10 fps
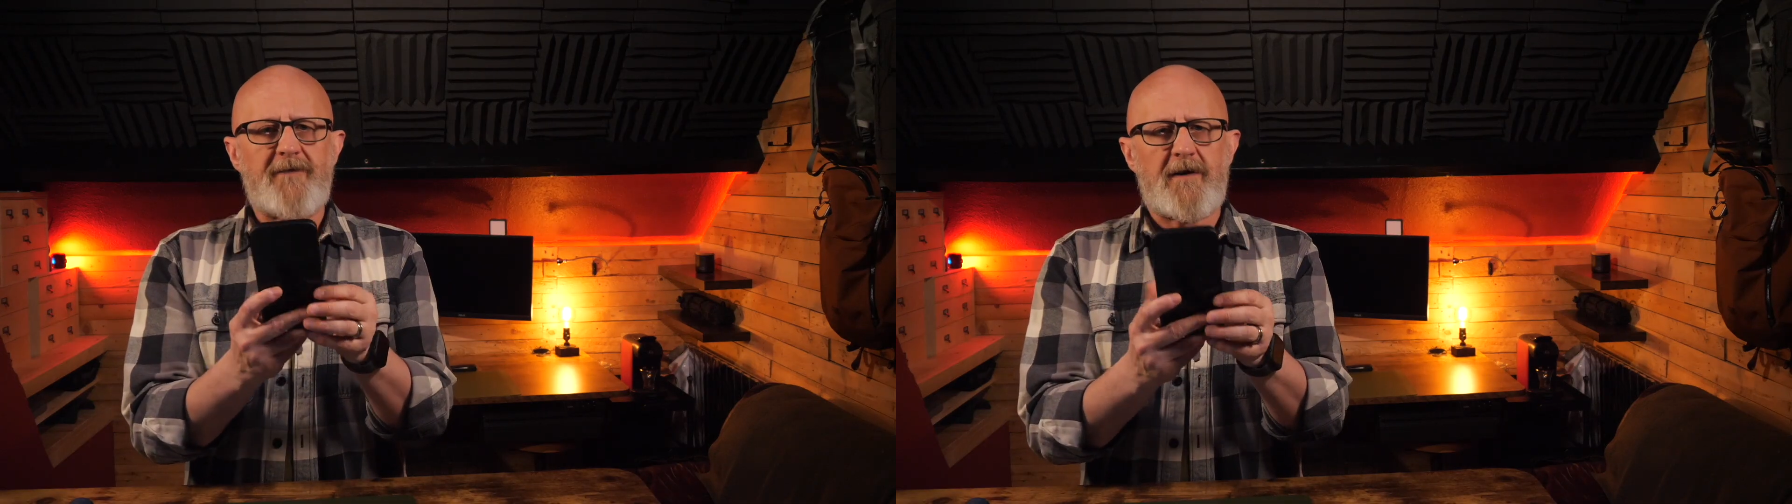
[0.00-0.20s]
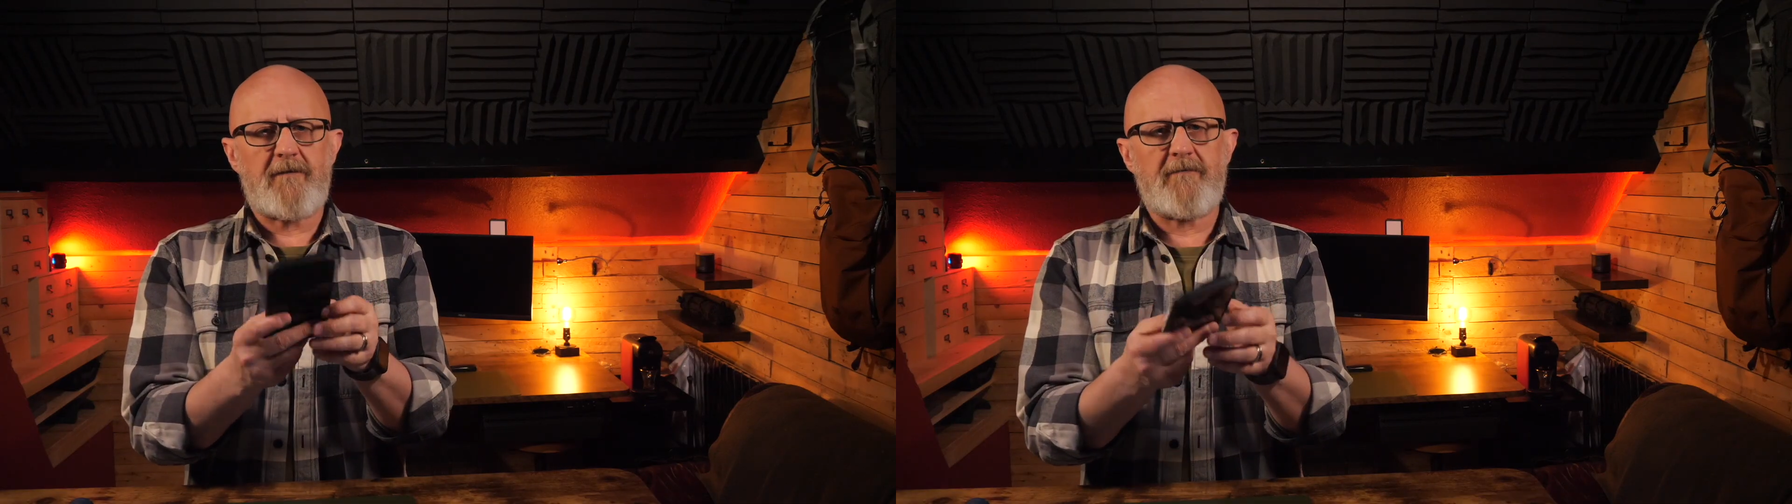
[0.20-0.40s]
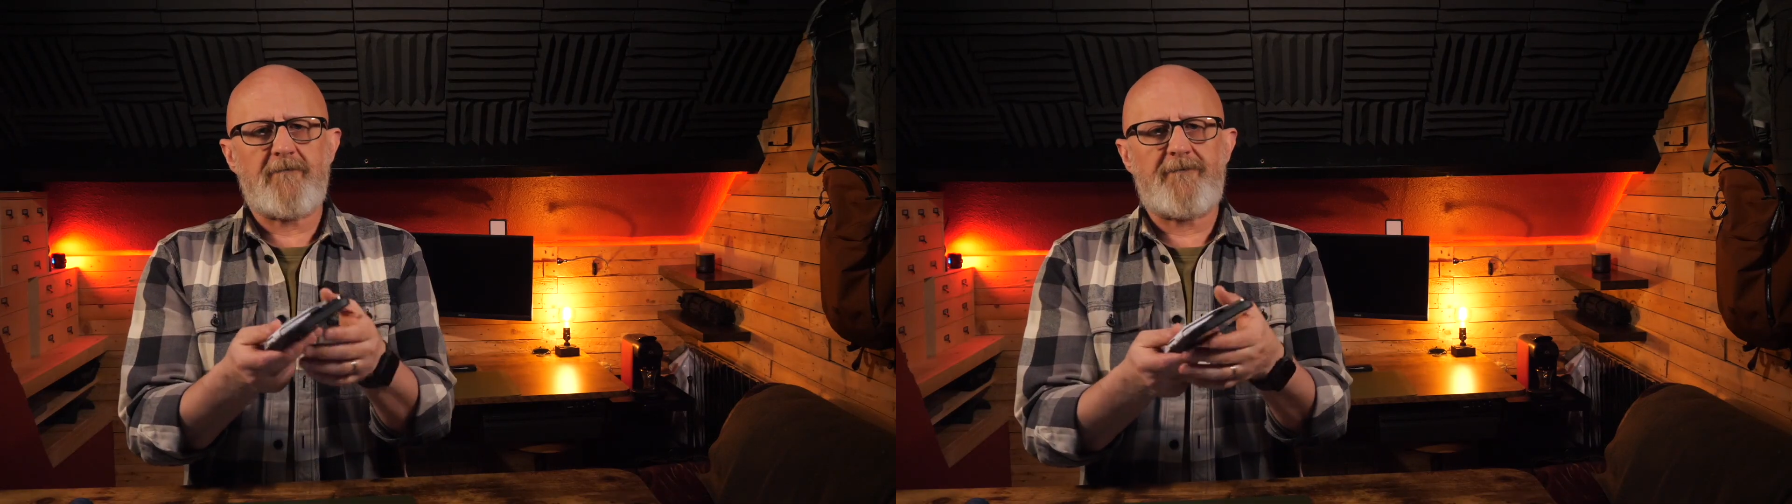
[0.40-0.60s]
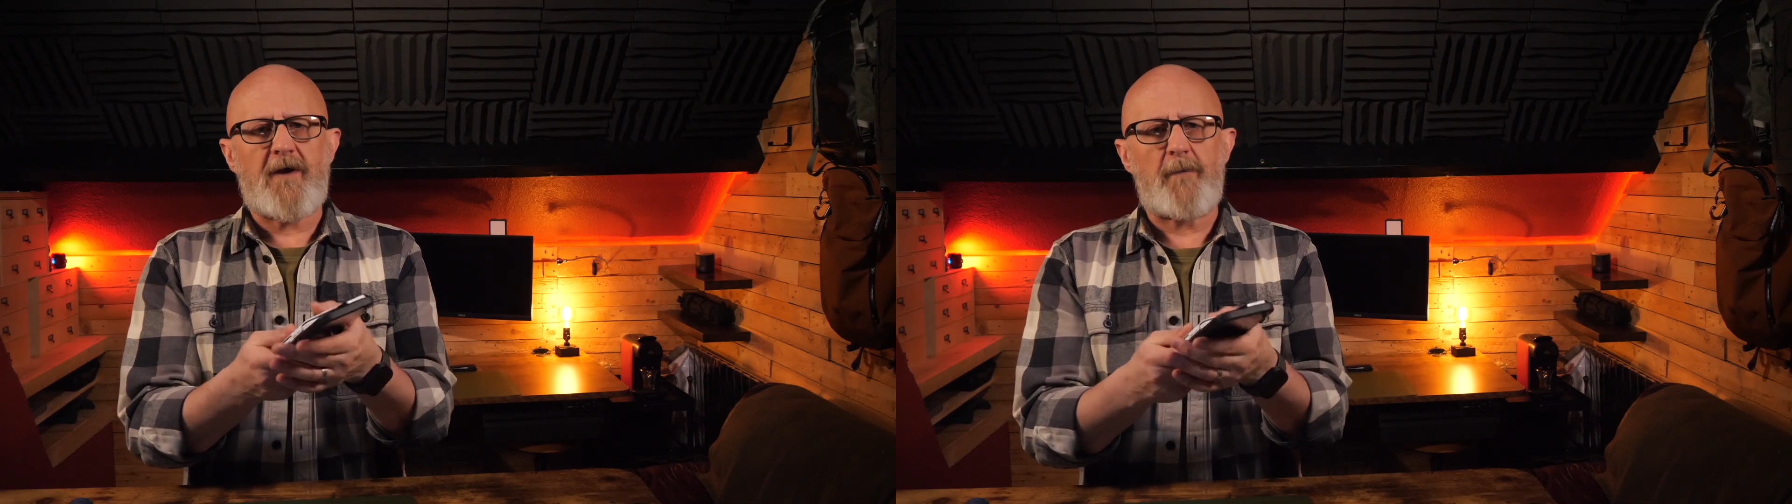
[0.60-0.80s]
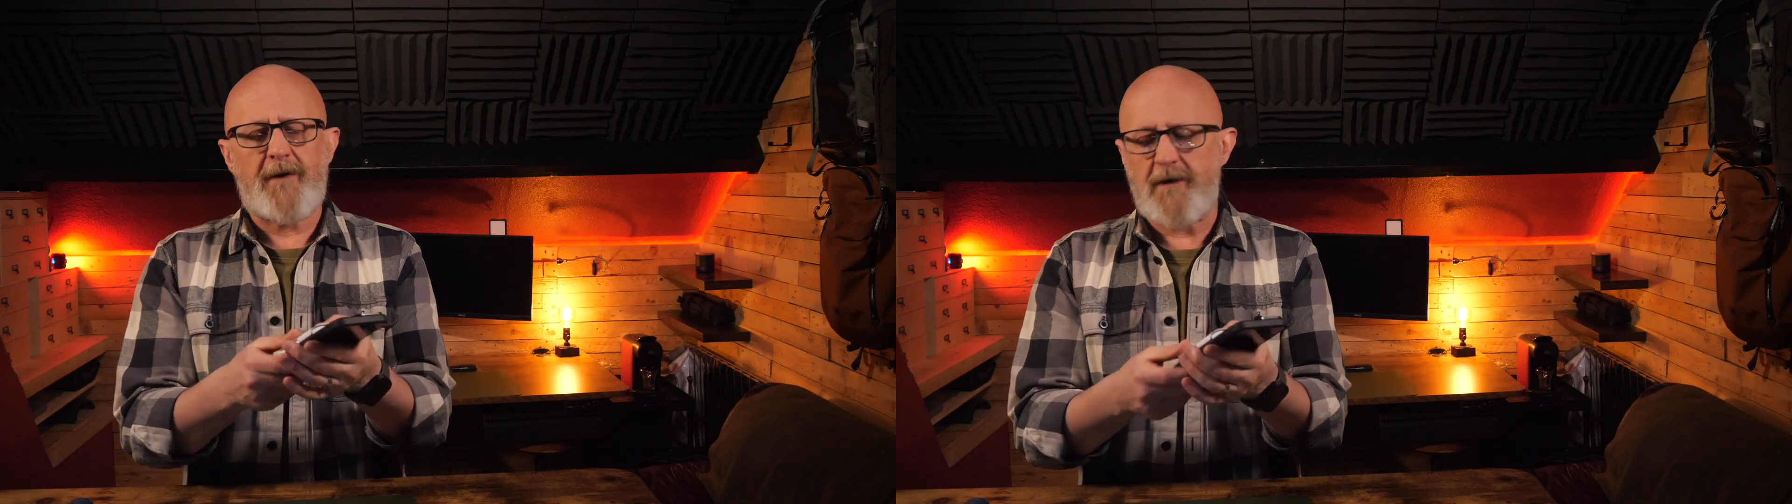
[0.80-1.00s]
it
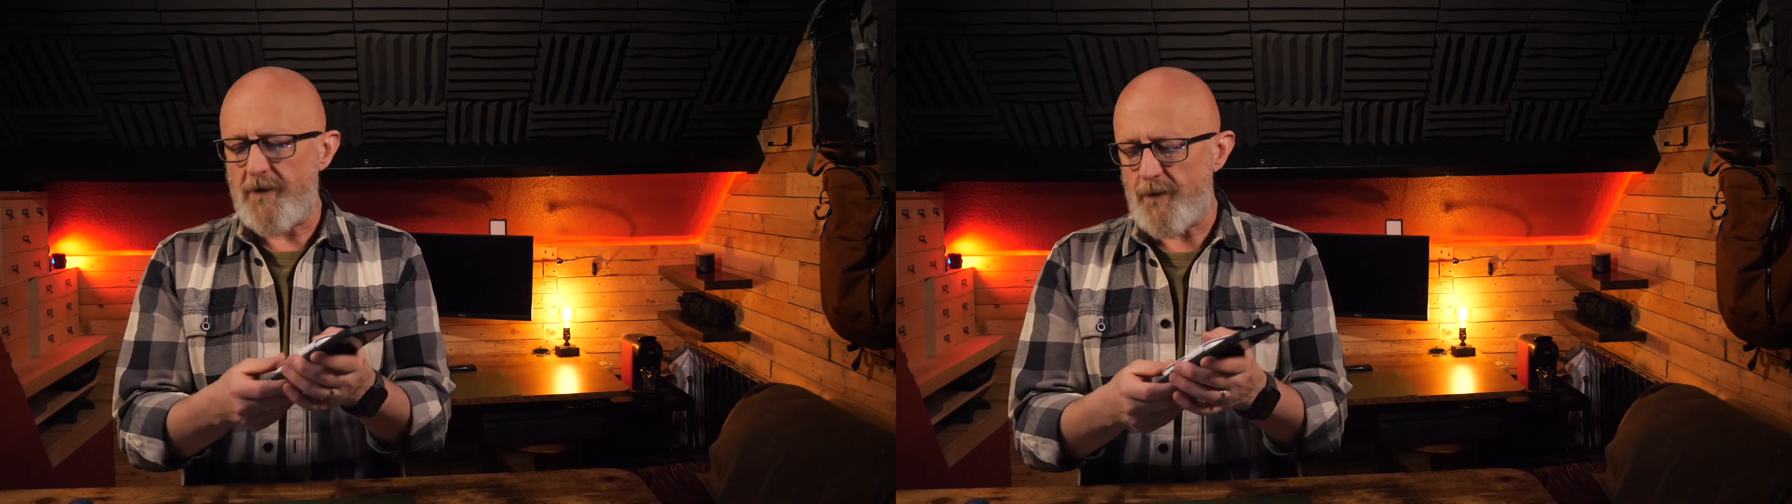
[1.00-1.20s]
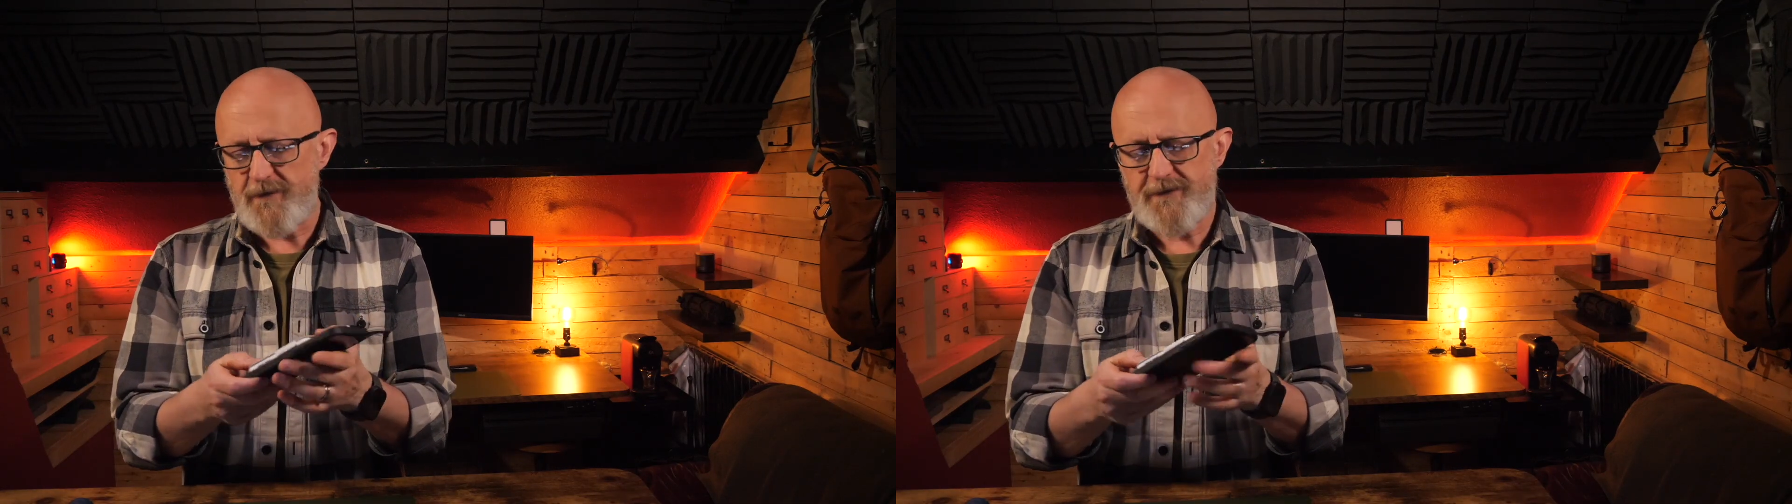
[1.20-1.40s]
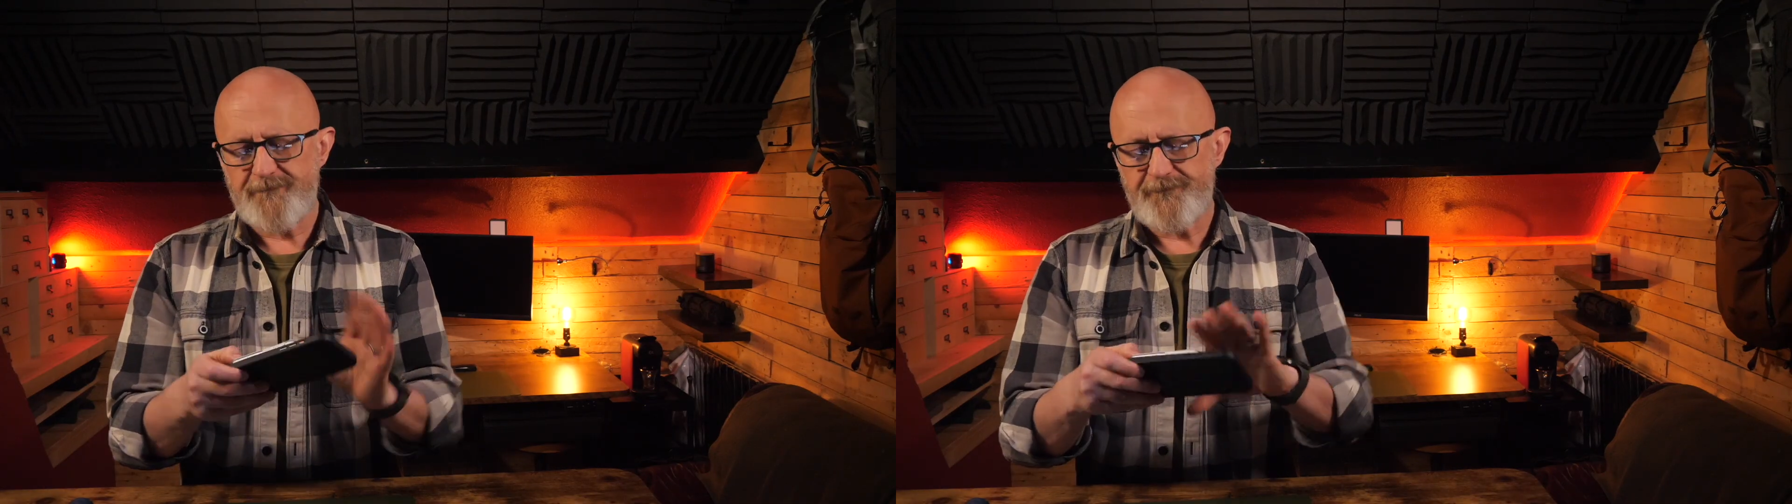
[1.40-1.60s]
flapping loose.